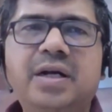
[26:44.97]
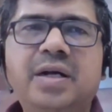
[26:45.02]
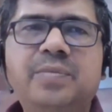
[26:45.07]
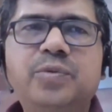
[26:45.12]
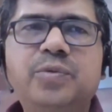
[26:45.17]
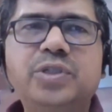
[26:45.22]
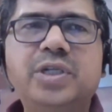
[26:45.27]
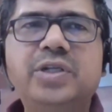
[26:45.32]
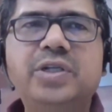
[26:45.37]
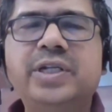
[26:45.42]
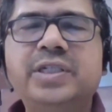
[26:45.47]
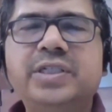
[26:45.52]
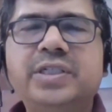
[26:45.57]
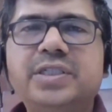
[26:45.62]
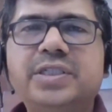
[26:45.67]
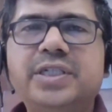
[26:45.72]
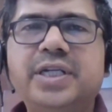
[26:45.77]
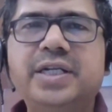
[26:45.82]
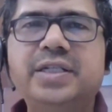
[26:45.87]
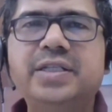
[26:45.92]
Pooja, you can
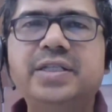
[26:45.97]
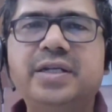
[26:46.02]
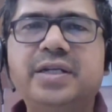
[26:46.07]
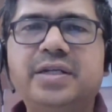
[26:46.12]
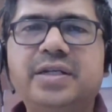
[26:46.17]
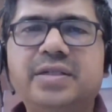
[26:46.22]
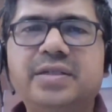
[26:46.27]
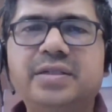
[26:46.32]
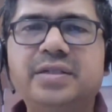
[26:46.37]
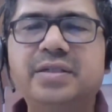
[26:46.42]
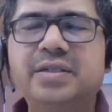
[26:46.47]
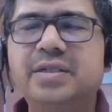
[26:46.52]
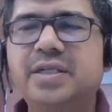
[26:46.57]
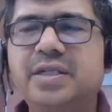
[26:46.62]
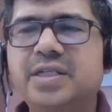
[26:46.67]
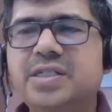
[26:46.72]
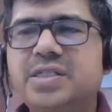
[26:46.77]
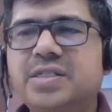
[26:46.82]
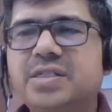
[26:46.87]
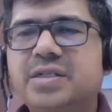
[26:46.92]
just share the
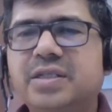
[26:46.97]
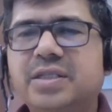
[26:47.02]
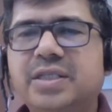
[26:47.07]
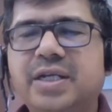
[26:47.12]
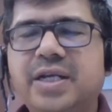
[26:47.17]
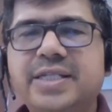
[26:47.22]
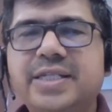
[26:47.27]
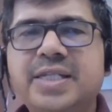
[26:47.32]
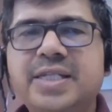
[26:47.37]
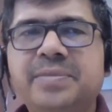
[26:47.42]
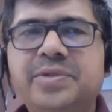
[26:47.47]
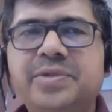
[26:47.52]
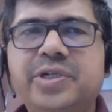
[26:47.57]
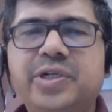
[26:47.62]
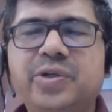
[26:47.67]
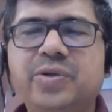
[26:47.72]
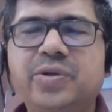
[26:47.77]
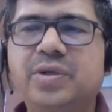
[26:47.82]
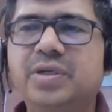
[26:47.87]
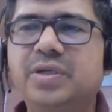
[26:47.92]
list, the exam
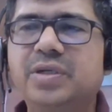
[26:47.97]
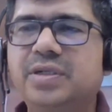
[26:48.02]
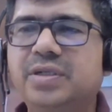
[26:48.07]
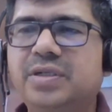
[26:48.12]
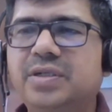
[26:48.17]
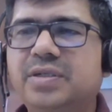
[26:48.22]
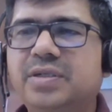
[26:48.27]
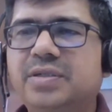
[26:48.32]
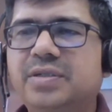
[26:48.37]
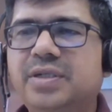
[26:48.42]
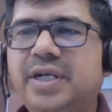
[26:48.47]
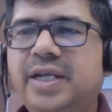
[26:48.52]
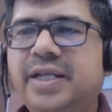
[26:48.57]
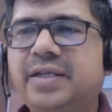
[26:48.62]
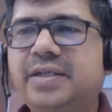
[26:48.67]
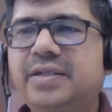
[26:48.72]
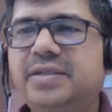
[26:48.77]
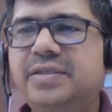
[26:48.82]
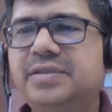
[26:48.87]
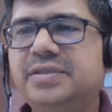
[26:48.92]
schedule
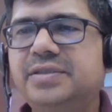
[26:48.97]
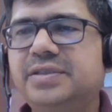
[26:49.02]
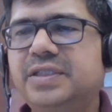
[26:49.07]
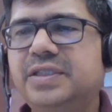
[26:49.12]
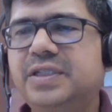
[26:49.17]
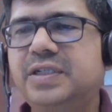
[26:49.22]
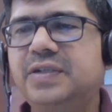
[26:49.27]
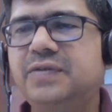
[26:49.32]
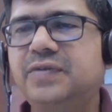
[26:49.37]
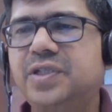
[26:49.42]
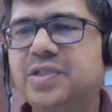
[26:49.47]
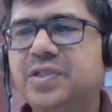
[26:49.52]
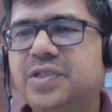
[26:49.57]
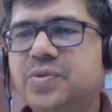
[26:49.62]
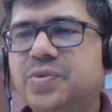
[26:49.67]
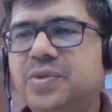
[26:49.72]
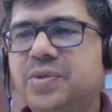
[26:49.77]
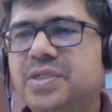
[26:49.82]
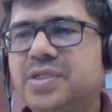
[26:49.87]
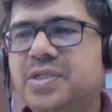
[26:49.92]
link with the
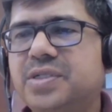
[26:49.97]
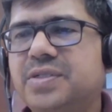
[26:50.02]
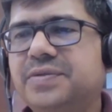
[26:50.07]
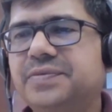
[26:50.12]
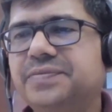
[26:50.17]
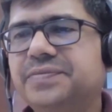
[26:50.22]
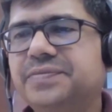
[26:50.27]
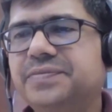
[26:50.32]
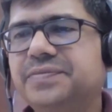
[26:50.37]
students.